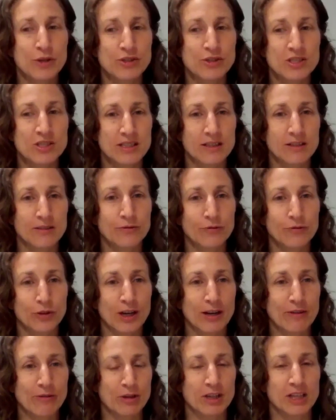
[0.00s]
posted for
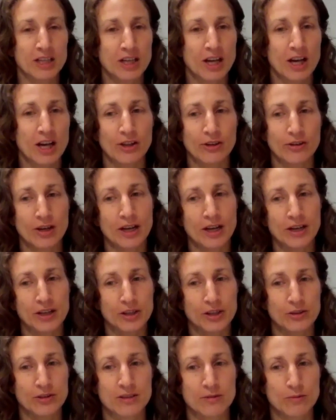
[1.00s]
everyone in
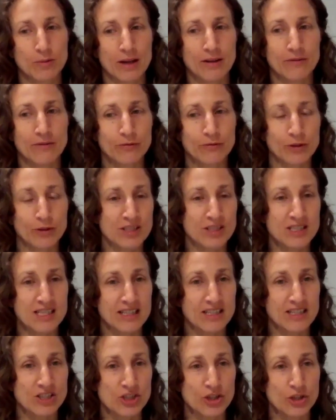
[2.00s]
Colorado, the one for
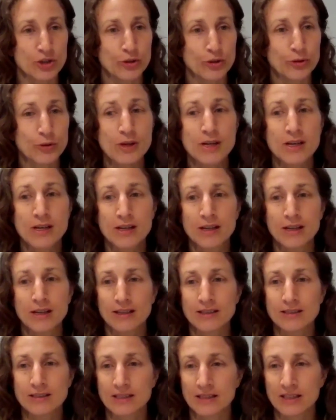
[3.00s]
CSU
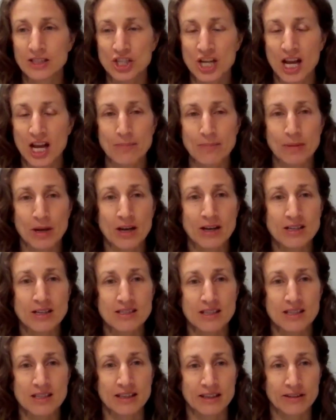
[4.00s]
is in the chat box,
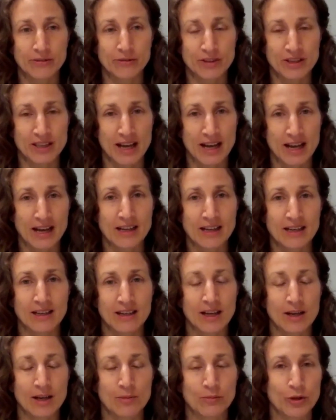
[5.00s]
the link for that.
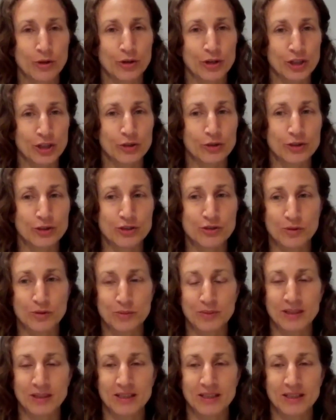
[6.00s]
Rona, yours would